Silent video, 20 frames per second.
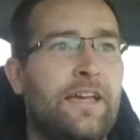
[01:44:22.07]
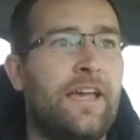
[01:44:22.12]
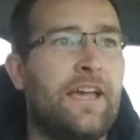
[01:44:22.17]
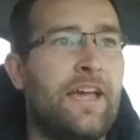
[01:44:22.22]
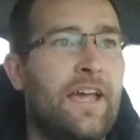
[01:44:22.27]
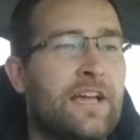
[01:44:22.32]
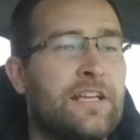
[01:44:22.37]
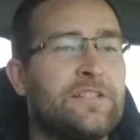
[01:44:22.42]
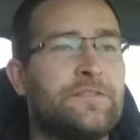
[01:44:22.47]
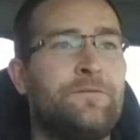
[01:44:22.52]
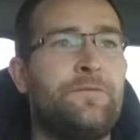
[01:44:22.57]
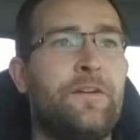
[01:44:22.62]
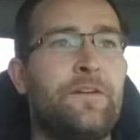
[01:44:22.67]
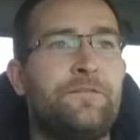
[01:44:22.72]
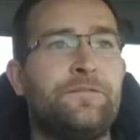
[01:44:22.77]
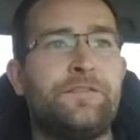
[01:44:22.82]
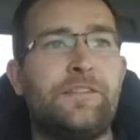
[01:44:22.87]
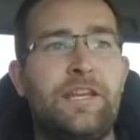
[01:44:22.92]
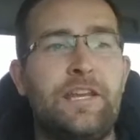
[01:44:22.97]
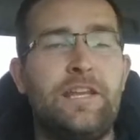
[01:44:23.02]

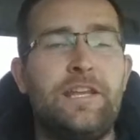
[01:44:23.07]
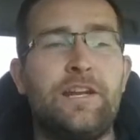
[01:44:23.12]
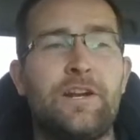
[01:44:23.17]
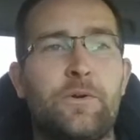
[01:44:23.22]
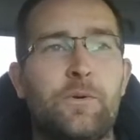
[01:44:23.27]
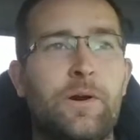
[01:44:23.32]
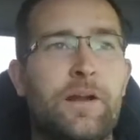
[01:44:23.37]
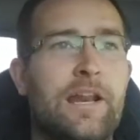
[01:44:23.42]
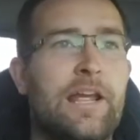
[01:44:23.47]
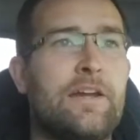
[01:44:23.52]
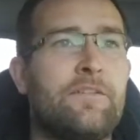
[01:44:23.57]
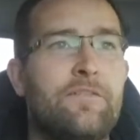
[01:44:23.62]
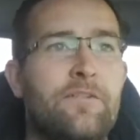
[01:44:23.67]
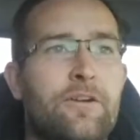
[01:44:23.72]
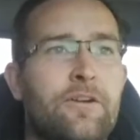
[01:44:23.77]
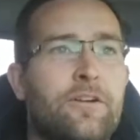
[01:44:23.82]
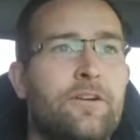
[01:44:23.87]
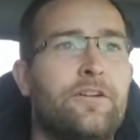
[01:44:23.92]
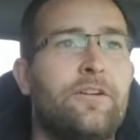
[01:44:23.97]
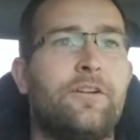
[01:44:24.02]
X15 or
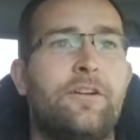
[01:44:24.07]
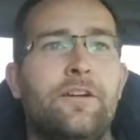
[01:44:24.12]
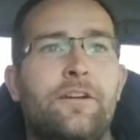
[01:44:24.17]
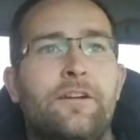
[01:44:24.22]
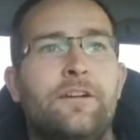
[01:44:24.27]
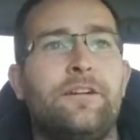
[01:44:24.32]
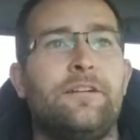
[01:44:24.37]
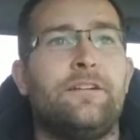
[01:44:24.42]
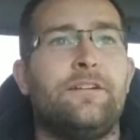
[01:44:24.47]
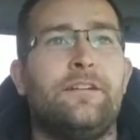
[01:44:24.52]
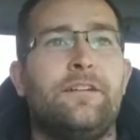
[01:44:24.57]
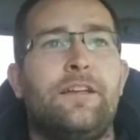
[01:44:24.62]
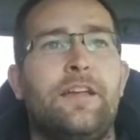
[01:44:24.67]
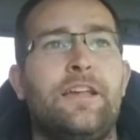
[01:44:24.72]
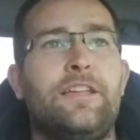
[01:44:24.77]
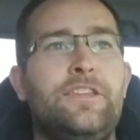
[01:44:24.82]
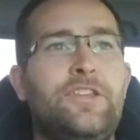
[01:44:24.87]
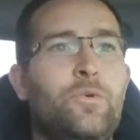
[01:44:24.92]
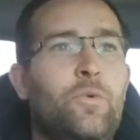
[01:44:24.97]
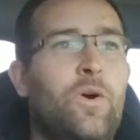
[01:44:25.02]
whatever,
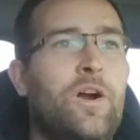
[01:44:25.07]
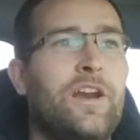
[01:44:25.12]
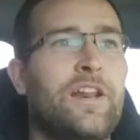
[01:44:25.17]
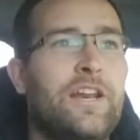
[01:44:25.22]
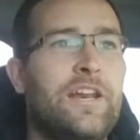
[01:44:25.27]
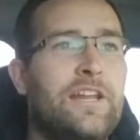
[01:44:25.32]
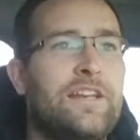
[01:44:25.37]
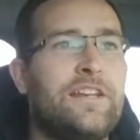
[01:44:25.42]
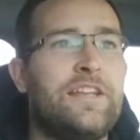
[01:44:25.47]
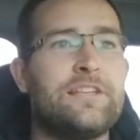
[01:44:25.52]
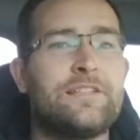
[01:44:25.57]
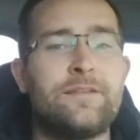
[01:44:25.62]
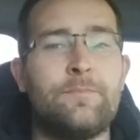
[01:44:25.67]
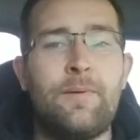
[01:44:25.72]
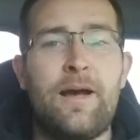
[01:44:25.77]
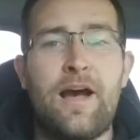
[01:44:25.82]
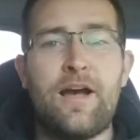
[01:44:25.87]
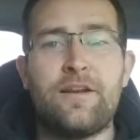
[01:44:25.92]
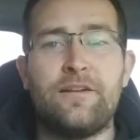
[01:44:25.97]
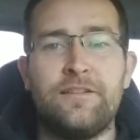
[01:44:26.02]
and you want it in this
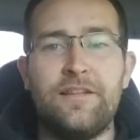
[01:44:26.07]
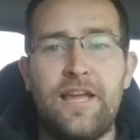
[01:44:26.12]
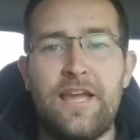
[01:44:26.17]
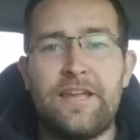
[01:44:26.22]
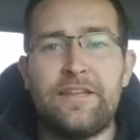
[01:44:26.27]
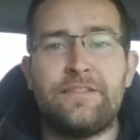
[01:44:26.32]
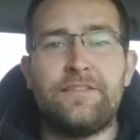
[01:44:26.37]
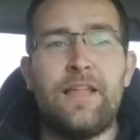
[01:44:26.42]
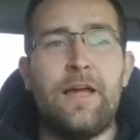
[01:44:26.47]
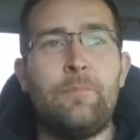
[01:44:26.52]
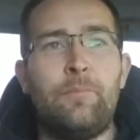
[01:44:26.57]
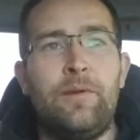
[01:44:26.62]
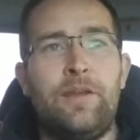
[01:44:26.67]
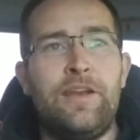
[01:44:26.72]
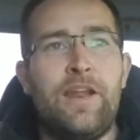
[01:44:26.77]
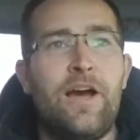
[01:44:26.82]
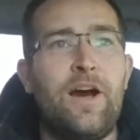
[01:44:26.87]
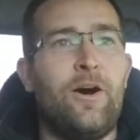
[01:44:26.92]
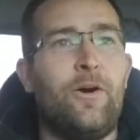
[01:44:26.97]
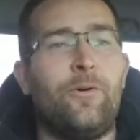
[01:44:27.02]
amount of length, let me
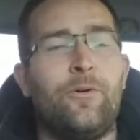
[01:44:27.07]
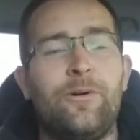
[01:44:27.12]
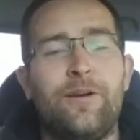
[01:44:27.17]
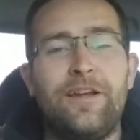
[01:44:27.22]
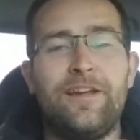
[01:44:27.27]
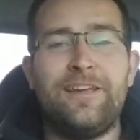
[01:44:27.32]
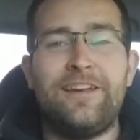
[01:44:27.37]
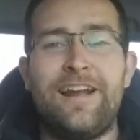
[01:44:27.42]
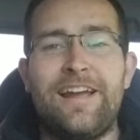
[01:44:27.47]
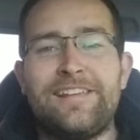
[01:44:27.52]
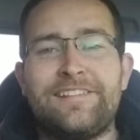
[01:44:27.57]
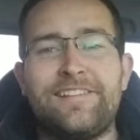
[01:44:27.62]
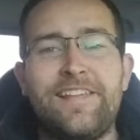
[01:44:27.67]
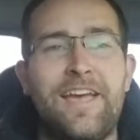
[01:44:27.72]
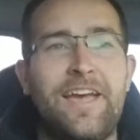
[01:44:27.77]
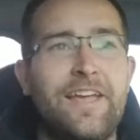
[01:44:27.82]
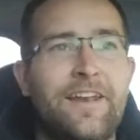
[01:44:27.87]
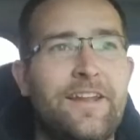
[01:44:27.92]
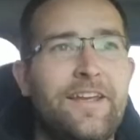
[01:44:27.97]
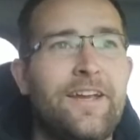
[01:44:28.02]
know. And I
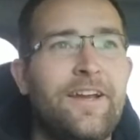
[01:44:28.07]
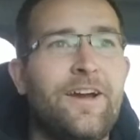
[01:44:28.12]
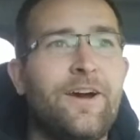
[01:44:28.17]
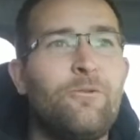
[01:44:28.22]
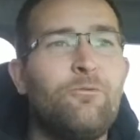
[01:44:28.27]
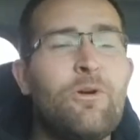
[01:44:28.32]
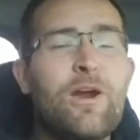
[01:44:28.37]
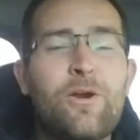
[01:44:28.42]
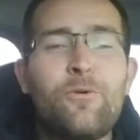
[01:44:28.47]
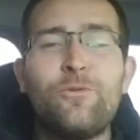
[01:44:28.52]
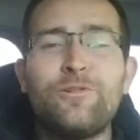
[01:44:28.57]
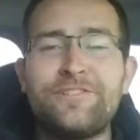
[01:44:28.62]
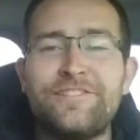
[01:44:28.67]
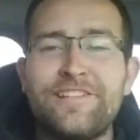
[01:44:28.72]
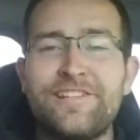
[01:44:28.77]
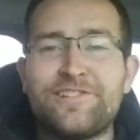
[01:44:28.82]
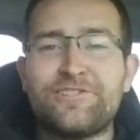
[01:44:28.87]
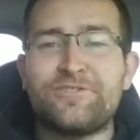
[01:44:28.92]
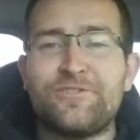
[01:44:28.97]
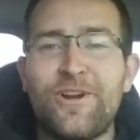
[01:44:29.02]
said, where was
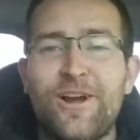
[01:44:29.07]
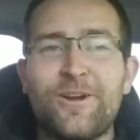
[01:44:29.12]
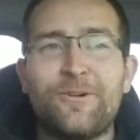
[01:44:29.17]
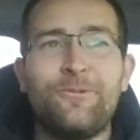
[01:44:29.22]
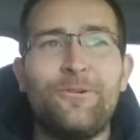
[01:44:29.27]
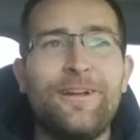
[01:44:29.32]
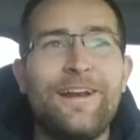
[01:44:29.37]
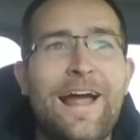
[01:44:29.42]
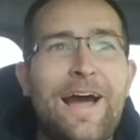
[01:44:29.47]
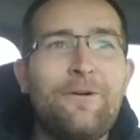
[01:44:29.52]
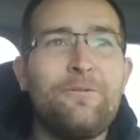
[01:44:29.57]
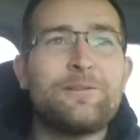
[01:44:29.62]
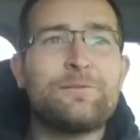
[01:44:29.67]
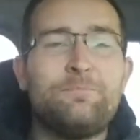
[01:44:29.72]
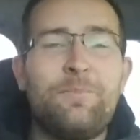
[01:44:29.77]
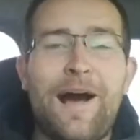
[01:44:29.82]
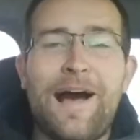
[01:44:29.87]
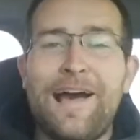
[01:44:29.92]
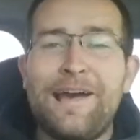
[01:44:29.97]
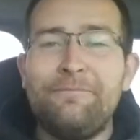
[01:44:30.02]
this truck when I was
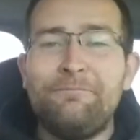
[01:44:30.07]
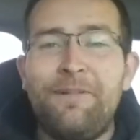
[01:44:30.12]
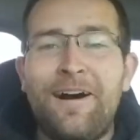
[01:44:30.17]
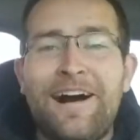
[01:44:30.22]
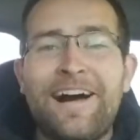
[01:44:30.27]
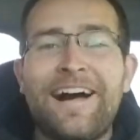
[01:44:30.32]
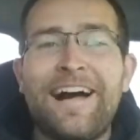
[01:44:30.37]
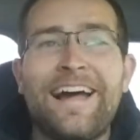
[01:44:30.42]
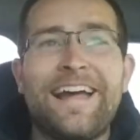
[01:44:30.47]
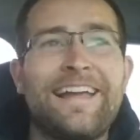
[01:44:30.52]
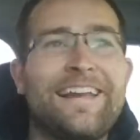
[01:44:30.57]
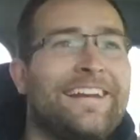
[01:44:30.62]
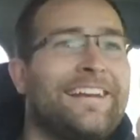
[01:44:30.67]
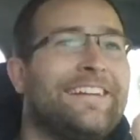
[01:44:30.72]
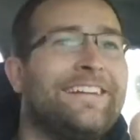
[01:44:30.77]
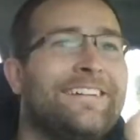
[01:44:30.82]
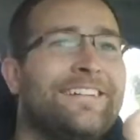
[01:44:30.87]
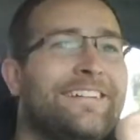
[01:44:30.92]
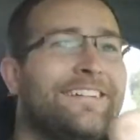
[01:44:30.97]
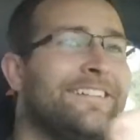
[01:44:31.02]
buying mine?
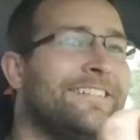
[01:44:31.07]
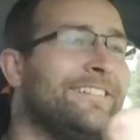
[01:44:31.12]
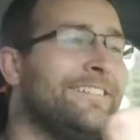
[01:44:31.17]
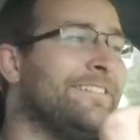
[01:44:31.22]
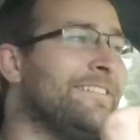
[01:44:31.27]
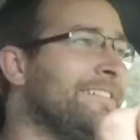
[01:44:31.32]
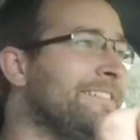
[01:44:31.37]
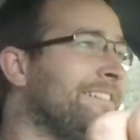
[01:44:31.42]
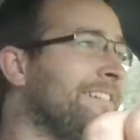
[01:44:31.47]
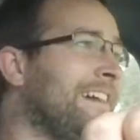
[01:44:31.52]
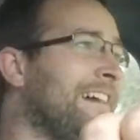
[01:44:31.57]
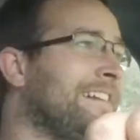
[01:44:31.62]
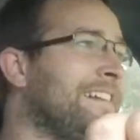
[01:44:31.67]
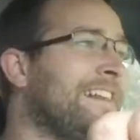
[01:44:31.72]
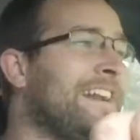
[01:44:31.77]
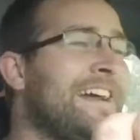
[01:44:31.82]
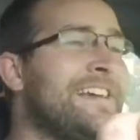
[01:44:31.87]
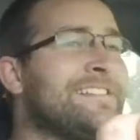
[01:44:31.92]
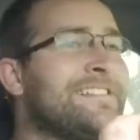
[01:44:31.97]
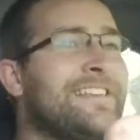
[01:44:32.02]

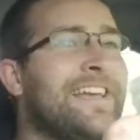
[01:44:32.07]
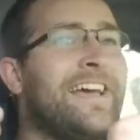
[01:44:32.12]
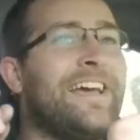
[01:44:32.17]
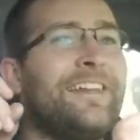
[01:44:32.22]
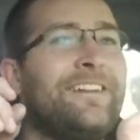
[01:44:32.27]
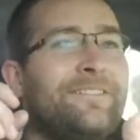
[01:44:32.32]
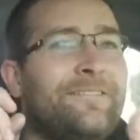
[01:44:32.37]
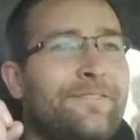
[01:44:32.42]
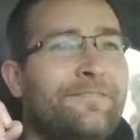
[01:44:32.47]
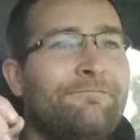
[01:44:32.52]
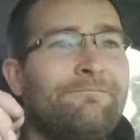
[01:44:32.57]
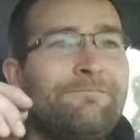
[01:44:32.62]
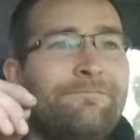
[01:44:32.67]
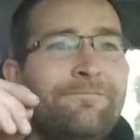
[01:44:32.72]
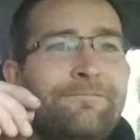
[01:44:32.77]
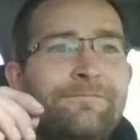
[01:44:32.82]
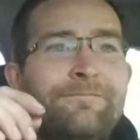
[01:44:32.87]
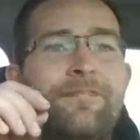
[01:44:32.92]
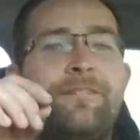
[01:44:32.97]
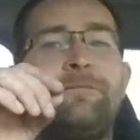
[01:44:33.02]
And then I said,
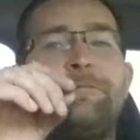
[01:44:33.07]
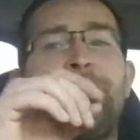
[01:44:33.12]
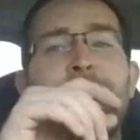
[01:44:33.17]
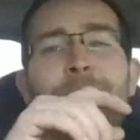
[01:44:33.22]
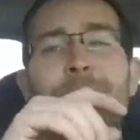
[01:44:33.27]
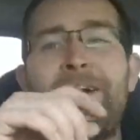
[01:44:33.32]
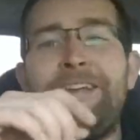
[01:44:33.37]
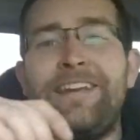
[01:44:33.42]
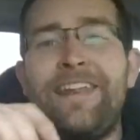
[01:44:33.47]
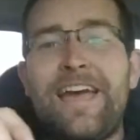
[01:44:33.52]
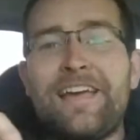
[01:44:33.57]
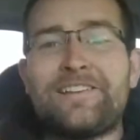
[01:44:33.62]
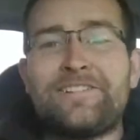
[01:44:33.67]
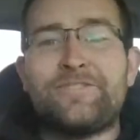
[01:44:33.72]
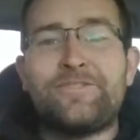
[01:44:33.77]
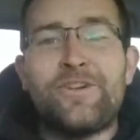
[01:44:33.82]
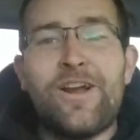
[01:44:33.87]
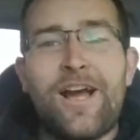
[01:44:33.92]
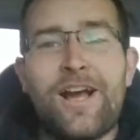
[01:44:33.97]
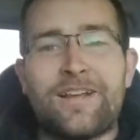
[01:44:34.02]
for my
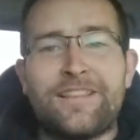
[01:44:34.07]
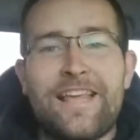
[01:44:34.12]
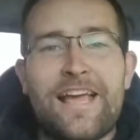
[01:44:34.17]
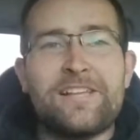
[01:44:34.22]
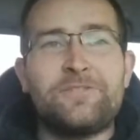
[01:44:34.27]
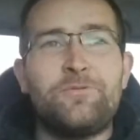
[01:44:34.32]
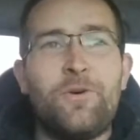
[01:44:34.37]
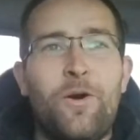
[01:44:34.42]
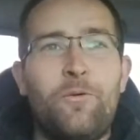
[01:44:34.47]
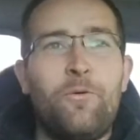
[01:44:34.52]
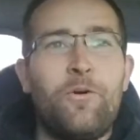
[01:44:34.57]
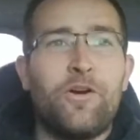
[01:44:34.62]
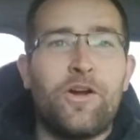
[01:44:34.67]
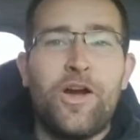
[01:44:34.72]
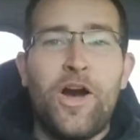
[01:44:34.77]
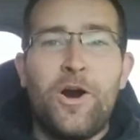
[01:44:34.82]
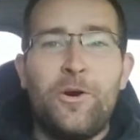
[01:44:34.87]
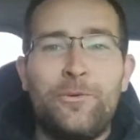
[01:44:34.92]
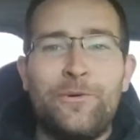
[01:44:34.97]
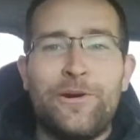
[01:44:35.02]
next truck, that's what
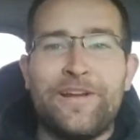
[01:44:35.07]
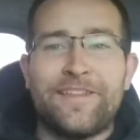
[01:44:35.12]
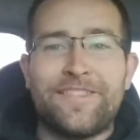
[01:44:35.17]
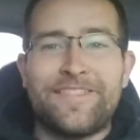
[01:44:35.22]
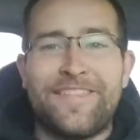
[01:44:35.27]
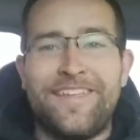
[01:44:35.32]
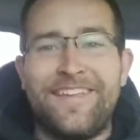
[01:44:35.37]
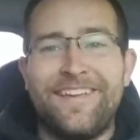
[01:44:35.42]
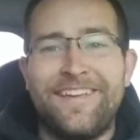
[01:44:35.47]
we'll go with.